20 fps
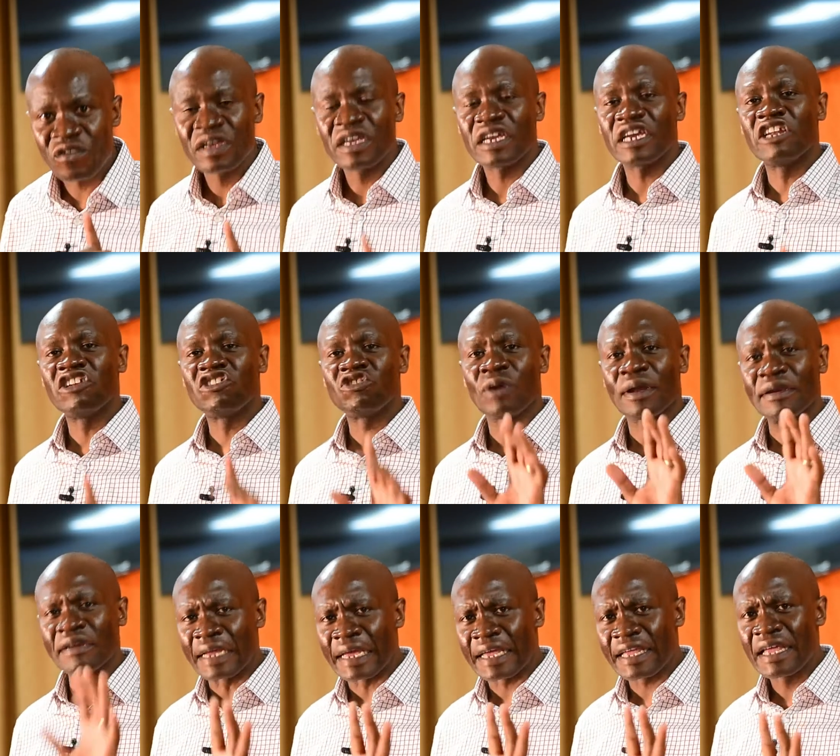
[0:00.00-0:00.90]
into your
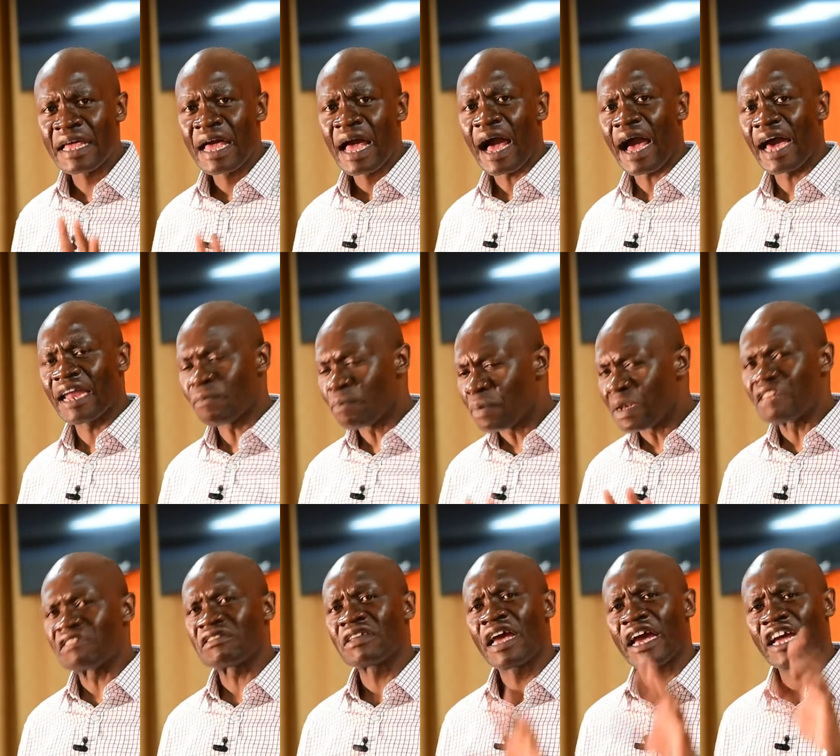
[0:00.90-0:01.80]
day. And please
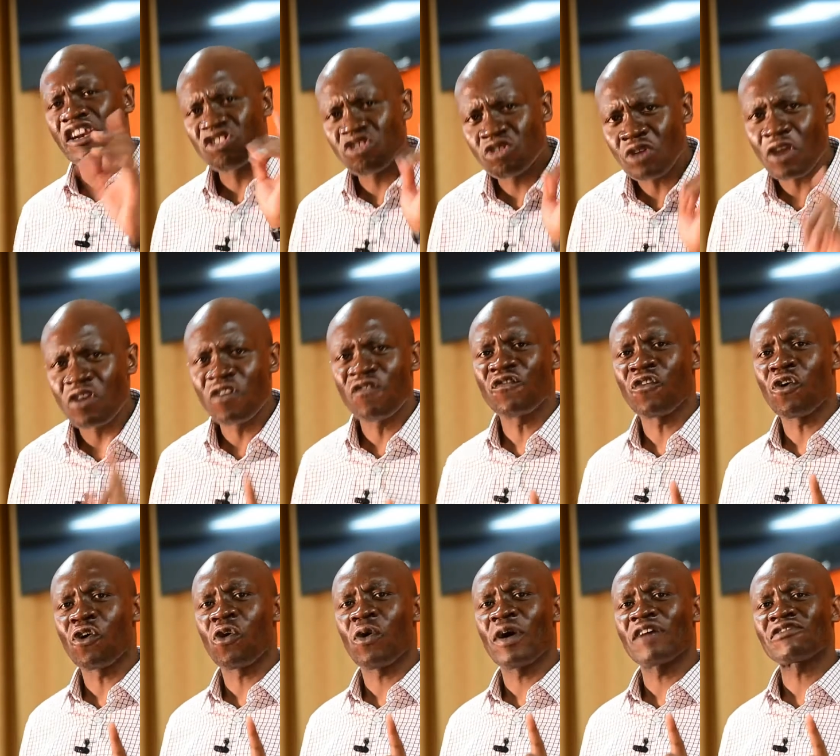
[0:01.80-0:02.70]
ensure you
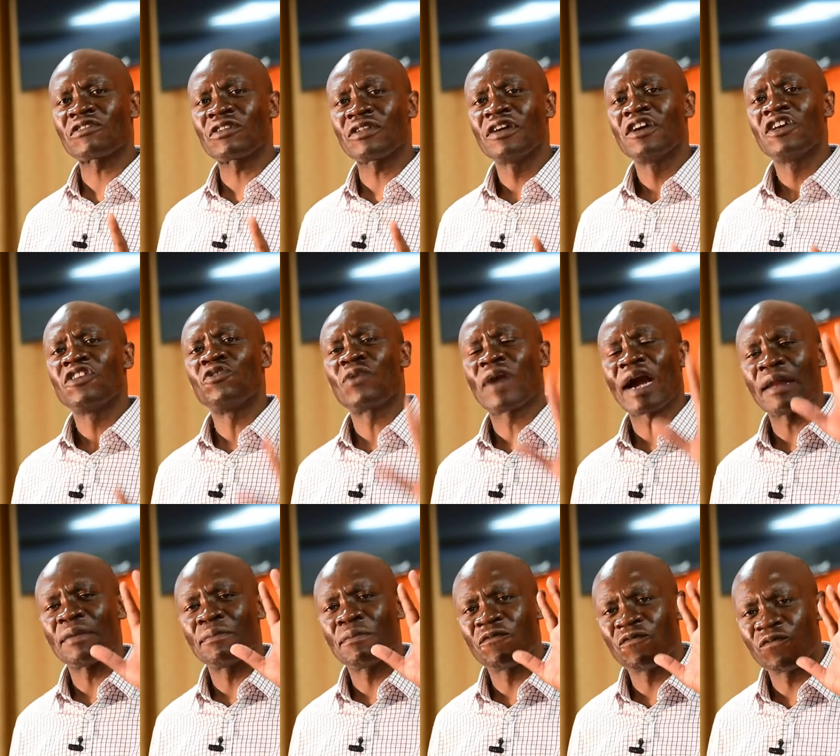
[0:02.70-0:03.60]
follow us.
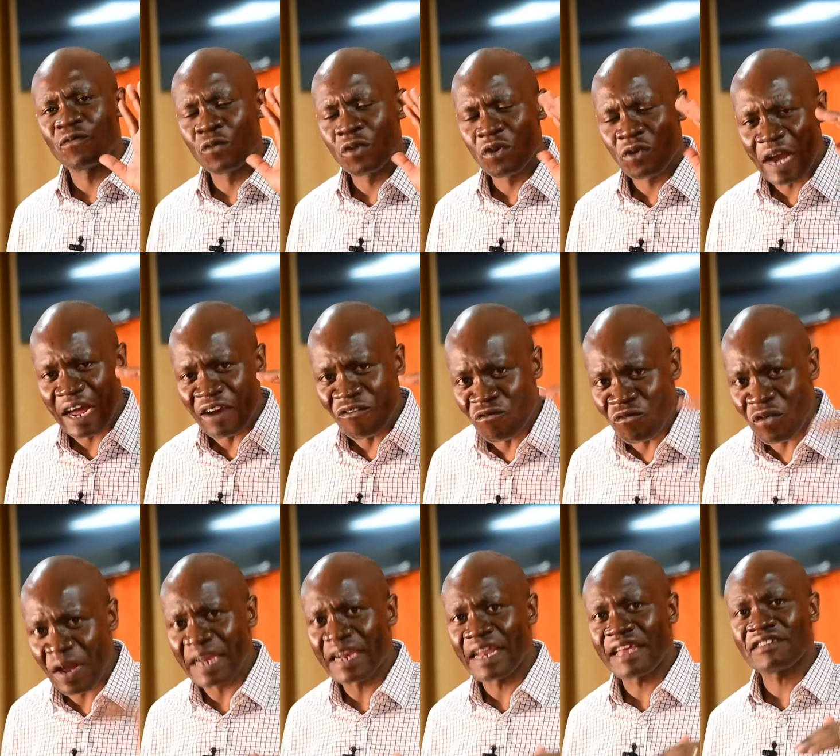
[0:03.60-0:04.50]
You can
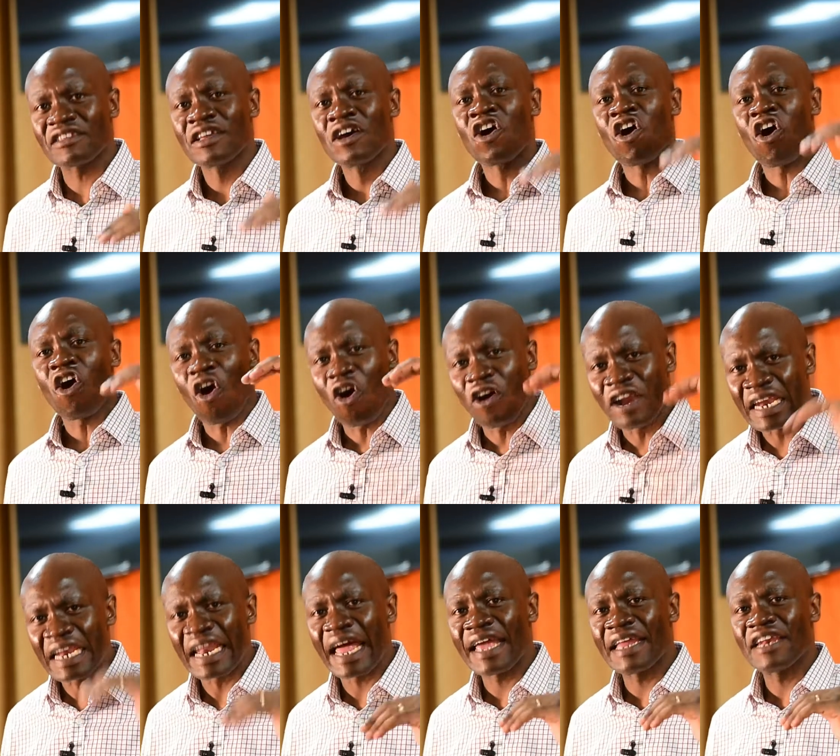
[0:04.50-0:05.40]
find us
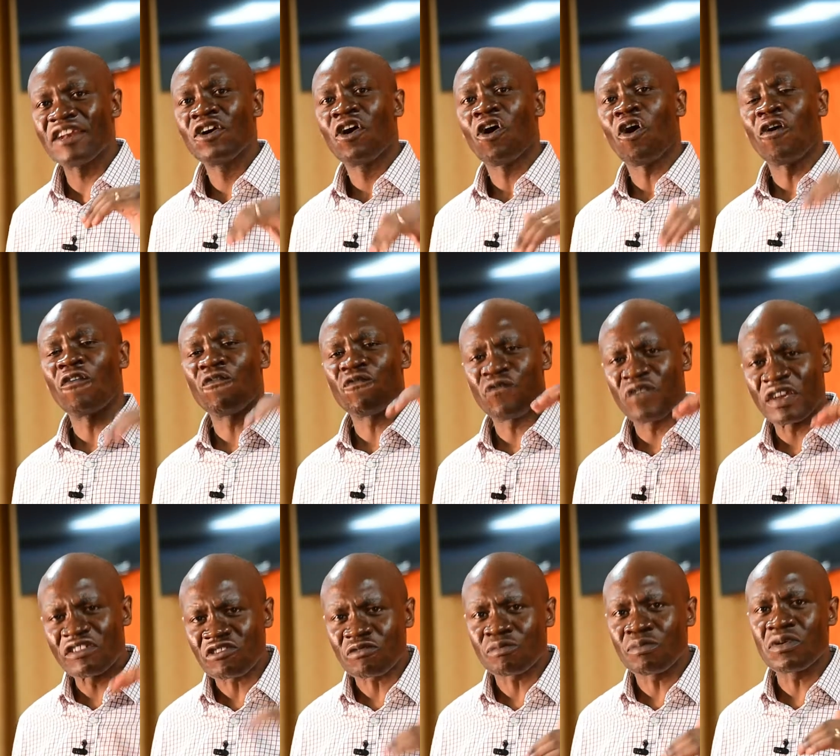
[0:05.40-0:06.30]
online on
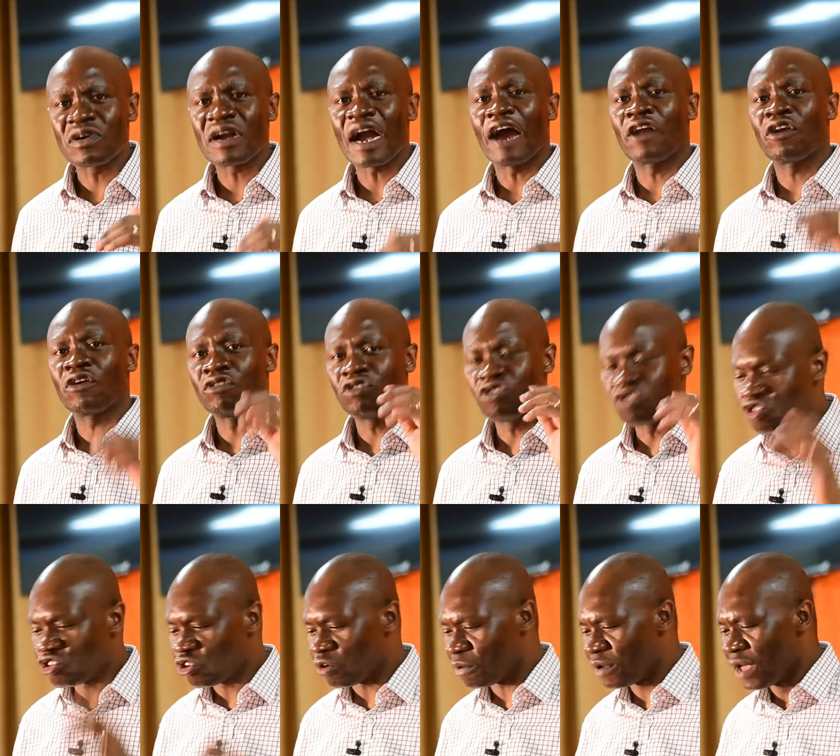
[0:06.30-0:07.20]
Facebook and on
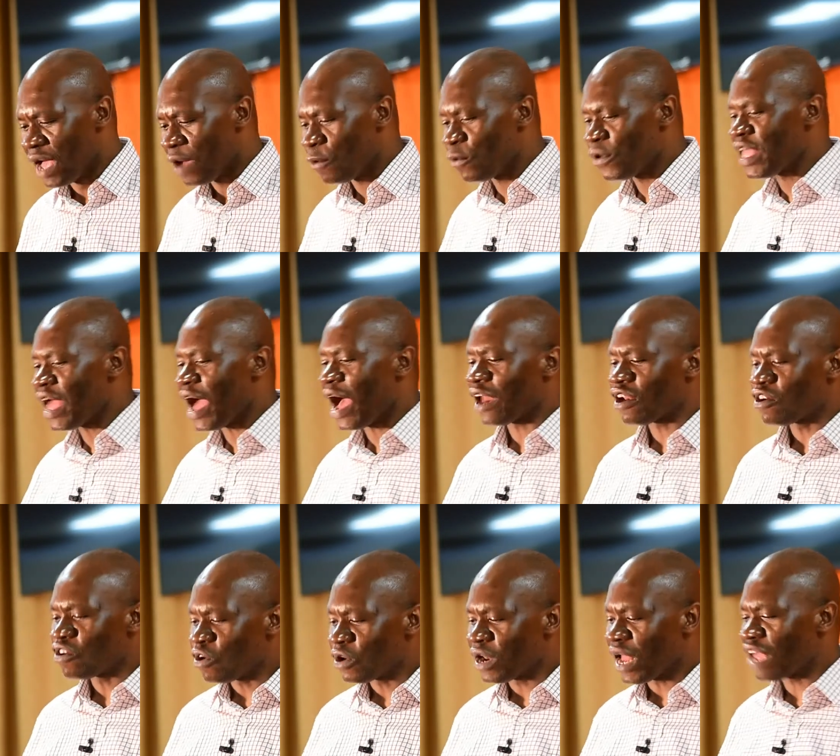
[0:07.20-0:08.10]
YouTube. We are
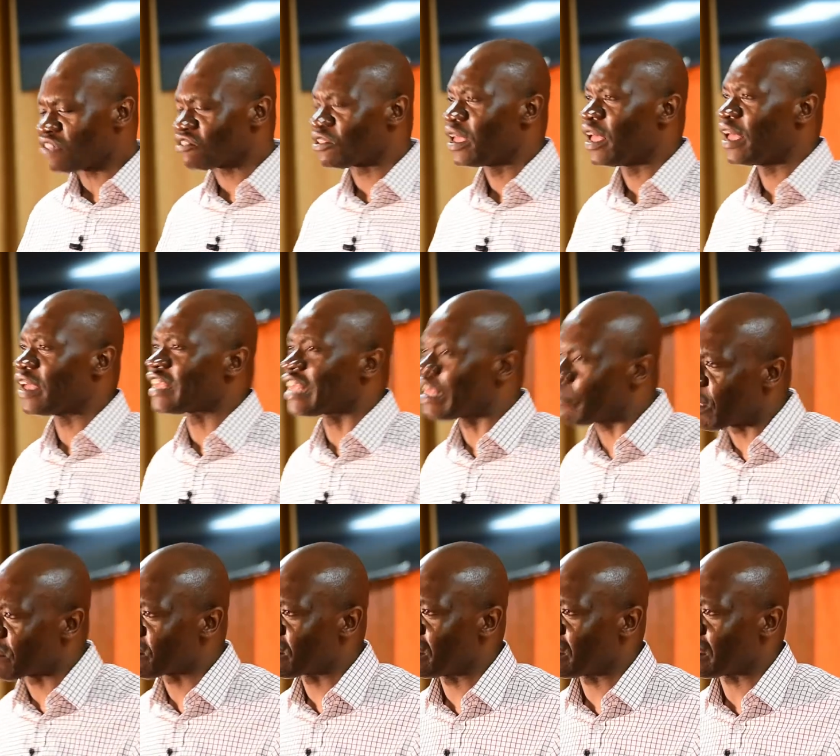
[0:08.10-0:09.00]
known as Hekima
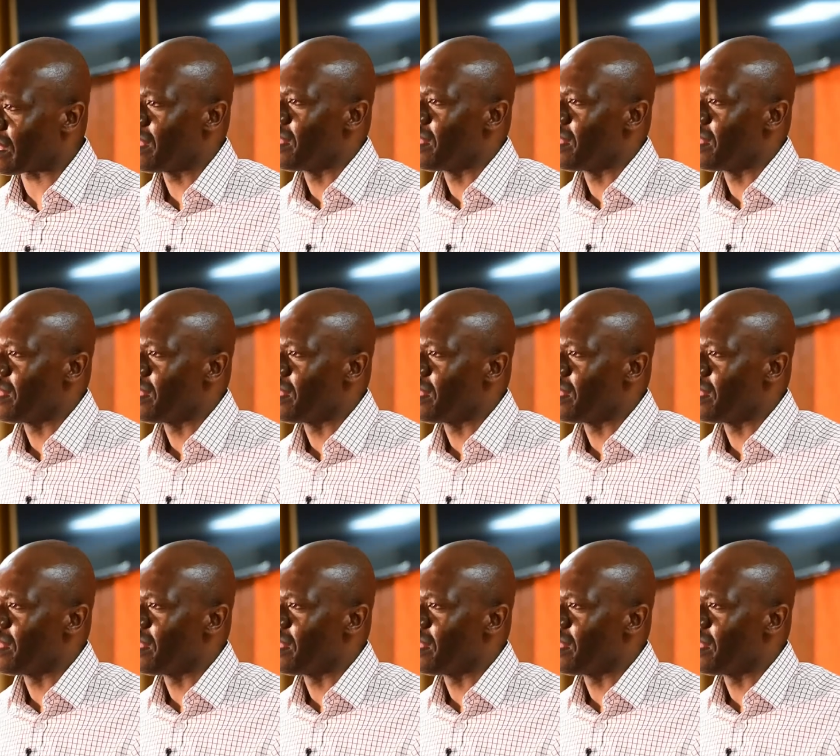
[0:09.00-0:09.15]
Center.